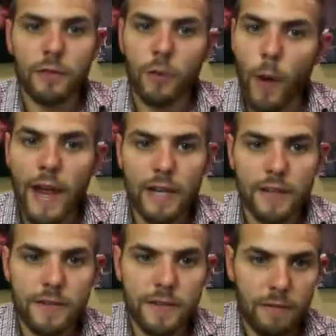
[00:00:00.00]

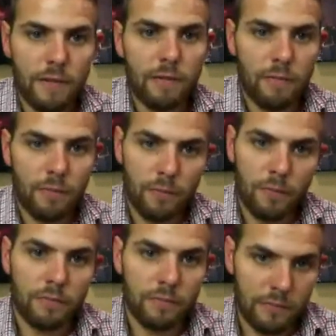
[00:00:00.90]
grades
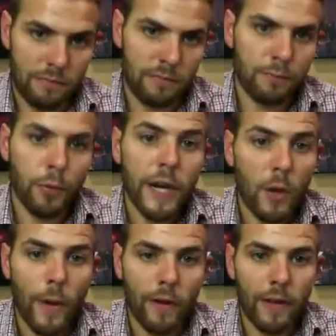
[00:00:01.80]
pretty
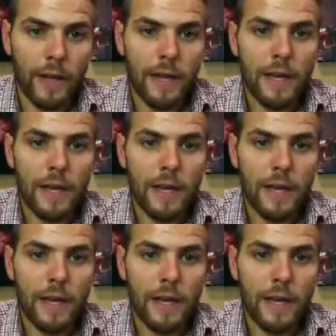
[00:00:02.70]
quickly.